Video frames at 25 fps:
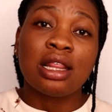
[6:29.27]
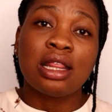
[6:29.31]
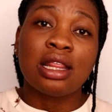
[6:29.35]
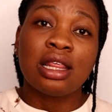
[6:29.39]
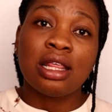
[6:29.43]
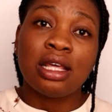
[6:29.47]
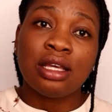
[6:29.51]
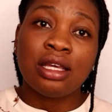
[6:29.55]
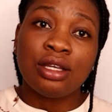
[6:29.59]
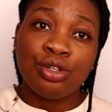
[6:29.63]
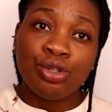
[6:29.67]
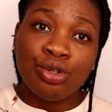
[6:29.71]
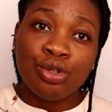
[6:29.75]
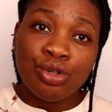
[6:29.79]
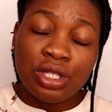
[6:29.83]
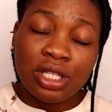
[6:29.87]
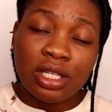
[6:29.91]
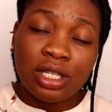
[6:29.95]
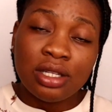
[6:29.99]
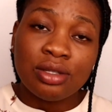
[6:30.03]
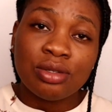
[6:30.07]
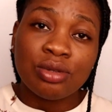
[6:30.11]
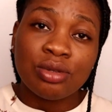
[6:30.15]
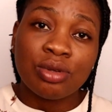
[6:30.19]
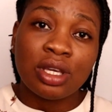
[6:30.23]
You
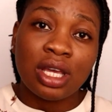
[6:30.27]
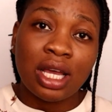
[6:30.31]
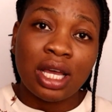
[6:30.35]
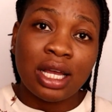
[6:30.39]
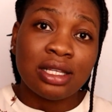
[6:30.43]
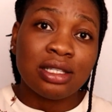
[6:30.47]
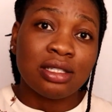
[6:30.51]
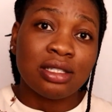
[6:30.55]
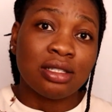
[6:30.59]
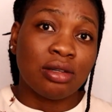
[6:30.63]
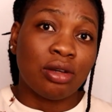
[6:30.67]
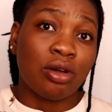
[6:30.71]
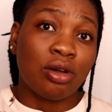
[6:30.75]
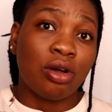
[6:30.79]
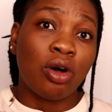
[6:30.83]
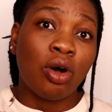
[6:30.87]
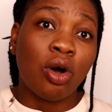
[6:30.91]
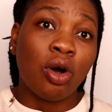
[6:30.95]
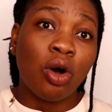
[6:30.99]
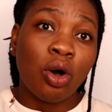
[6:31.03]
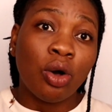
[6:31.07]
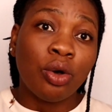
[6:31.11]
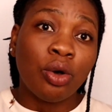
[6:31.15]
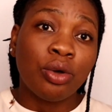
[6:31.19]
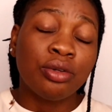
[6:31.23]
need to get
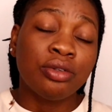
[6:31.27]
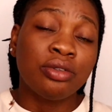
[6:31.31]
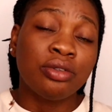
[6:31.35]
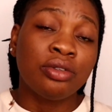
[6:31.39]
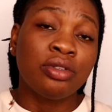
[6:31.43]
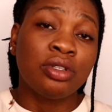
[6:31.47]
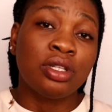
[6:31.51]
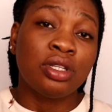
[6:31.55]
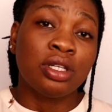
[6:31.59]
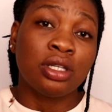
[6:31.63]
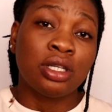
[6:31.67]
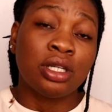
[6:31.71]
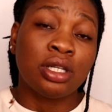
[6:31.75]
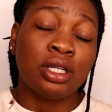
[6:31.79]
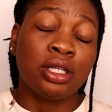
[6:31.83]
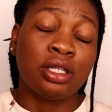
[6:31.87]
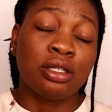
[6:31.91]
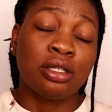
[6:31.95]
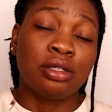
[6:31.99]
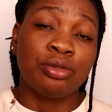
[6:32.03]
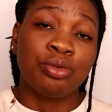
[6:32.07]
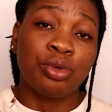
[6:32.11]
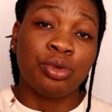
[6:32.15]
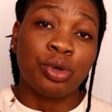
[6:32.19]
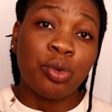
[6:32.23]
all the
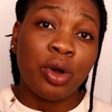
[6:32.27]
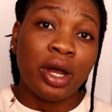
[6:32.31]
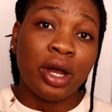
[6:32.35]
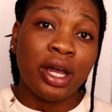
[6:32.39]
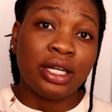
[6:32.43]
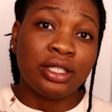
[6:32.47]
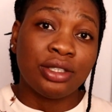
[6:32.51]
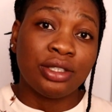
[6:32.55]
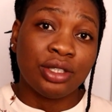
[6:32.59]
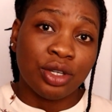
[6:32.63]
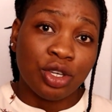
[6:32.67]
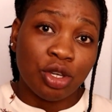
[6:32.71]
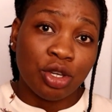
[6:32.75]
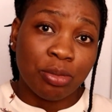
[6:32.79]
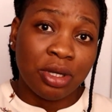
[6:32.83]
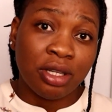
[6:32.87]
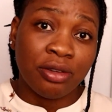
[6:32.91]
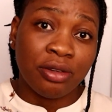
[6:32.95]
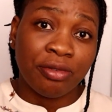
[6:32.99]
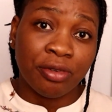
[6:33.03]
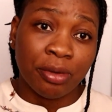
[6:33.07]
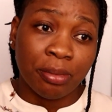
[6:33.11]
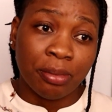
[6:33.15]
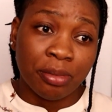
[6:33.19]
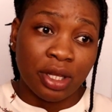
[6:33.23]
required
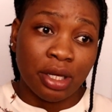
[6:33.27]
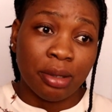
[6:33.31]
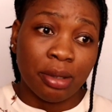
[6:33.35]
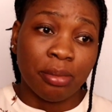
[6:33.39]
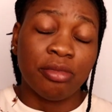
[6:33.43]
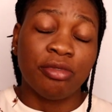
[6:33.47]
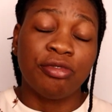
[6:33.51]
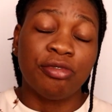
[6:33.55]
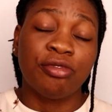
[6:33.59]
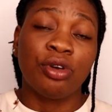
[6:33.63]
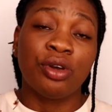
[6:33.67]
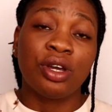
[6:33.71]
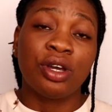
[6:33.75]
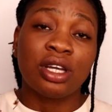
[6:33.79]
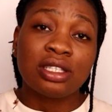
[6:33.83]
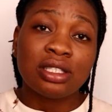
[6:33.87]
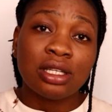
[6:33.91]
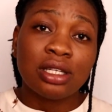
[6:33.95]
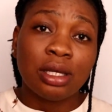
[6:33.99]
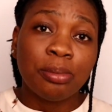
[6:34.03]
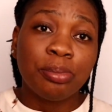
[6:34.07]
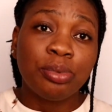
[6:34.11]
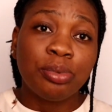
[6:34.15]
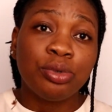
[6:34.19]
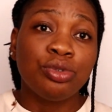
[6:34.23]
documents from them. For
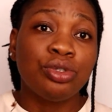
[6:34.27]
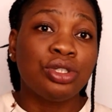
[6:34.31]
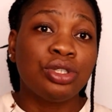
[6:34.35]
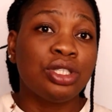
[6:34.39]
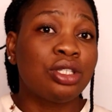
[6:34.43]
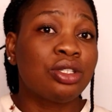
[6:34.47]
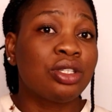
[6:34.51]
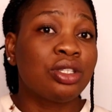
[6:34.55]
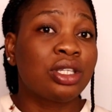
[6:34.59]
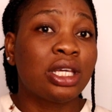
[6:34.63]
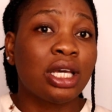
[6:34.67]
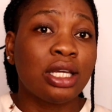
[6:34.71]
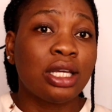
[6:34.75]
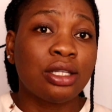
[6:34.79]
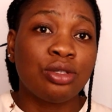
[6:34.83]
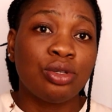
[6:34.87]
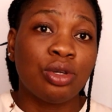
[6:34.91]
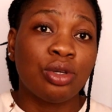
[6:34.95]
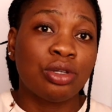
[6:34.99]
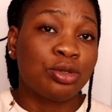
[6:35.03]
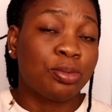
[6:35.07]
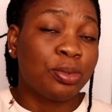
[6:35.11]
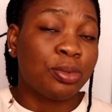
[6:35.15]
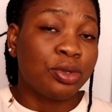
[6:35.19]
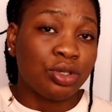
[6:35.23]
example, you need to get
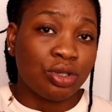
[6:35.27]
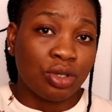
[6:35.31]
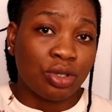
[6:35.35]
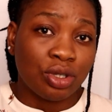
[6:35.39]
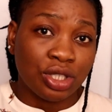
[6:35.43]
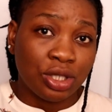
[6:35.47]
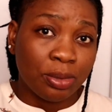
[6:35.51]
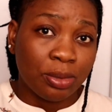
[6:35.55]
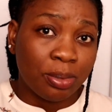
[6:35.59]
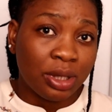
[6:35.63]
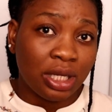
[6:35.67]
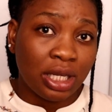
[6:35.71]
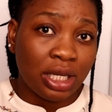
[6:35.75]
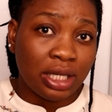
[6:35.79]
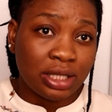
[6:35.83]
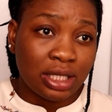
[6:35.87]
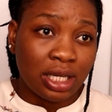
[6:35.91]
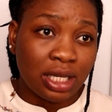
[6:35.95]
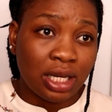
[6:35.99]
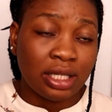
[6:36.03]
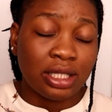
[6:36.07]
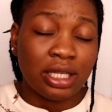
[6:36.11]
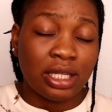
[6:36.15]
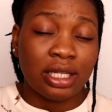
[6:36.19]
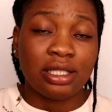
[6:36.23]
your sponsorship
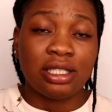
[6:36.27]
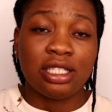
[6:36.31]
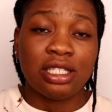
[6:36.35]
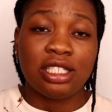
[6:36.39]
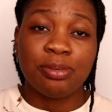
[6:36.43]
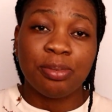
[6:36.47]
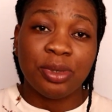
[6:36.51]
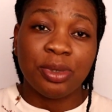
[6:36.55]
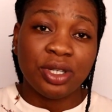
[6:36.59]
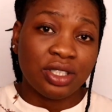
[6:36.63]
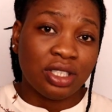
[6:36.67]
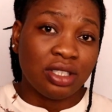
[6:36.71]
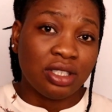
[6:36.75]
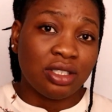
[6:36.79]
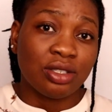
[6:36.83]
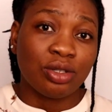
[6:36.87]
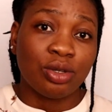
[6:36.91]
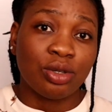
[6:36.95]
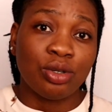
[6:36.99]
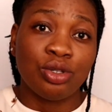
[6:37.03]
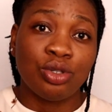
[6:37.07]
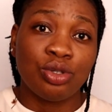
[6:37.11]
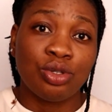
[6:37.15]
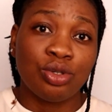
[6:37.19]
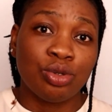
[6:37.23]
letter that this person is
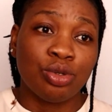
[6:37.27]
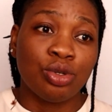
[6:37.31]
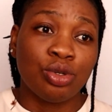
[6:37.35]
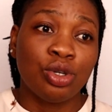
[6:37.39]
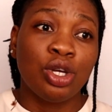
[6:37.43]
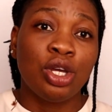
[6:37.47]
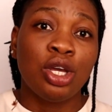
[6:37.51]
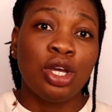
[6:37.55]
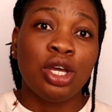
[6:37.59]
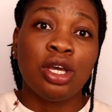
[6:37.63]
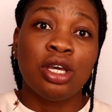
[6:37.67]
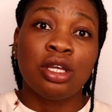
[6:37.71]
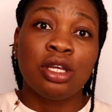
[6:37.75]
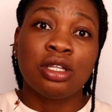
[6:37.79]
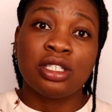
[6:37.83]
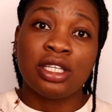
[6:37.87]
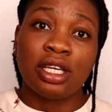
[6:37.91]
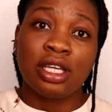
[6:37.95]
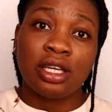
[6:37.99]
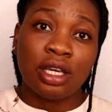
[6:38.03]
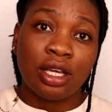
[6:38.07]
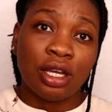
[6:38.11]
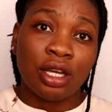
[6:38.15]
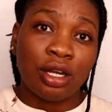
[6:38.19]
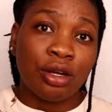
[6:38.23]
going to
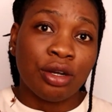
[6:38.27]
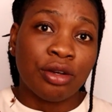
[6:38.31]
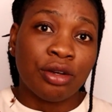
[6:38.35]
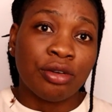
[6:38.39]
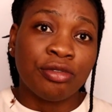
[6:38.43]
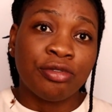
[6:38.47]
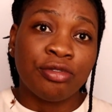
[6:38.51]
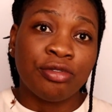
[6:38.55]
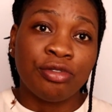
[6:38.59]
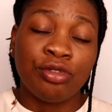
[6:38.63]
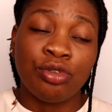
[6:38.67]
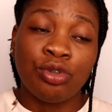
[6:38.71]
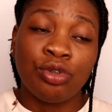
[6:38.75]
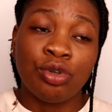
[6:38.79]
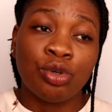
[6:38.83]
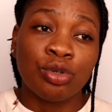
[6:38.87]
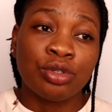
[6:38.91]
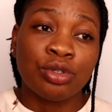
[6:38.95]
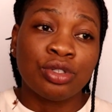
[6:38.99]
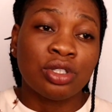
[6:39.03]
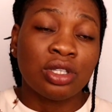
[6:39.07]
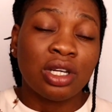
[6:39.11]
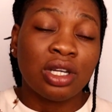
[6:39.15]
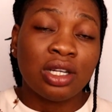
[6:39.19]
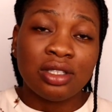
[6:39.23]
take care of
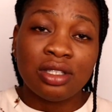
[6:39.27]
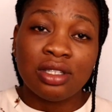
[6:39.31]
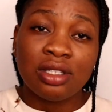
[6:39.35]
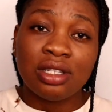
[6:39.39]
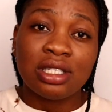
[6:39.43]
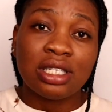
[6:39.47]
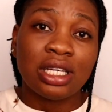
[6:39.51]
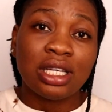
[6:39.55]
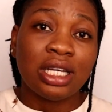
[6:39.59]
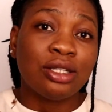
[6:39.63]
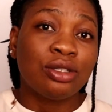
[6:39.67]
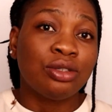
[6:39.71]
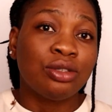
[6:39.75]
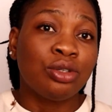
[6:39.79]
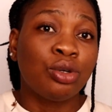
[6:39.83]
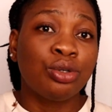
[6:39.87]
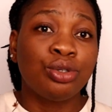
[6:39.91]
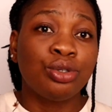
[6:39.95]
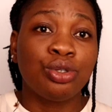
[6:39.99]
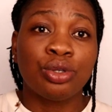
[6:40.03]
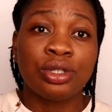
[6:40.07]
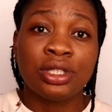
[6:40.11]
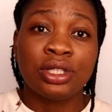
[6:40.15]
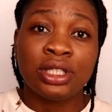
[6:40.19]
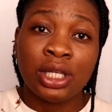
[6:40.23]
your studies and all
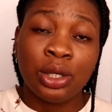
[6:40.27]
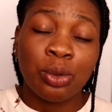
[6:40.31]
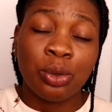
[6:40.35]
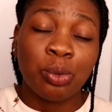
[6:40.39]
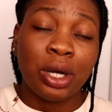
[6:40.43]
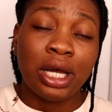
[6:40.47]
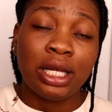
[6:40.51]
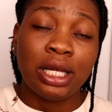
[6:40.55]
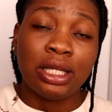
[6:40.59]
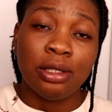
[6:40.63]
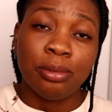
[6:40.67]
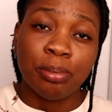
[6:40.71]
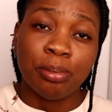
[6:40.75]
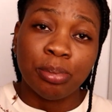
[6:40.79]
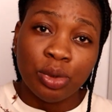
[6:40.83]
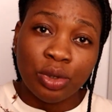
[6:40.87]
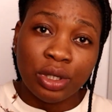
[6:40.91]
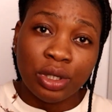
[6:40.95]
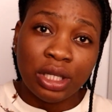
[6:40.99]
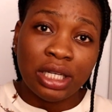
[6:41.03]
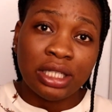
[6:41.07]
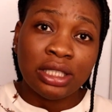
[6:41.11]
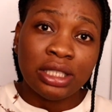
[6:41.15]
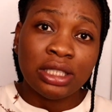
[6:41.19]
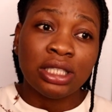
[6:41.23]
your stay while in
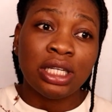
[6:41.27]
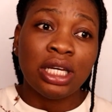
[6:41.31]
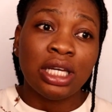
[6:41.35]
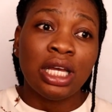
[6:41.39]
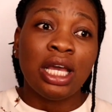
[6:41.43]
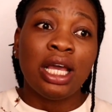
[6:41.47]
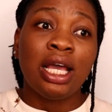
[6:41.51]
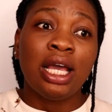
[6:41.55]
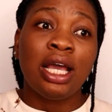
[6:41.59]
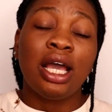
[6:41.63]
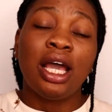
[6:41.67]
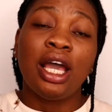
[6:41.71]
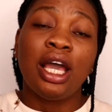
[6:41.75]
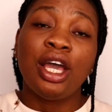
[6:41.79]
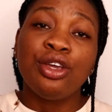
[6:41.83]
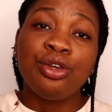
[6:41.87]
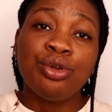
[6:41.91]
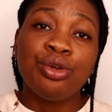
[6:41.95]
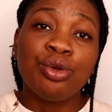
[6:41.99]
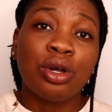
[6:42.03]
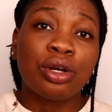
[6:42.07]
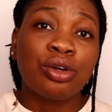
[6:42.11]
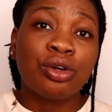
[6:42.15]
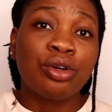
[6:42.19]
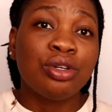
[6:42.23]
Poland, and
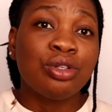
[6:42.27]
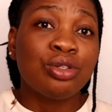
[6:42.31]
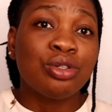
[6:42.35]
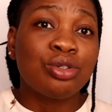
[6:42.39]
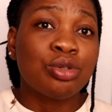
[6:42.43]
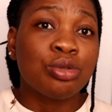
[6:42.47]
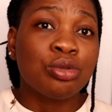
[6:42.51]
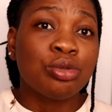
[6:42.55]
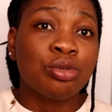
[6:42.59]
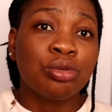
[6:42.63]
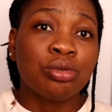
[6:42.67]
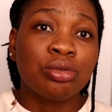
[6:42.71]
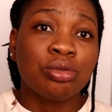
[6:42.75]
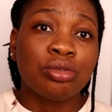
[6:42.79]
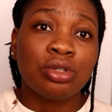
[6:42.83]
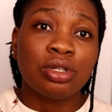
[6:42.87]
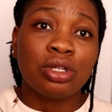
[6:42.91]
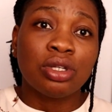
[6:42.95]
you are going to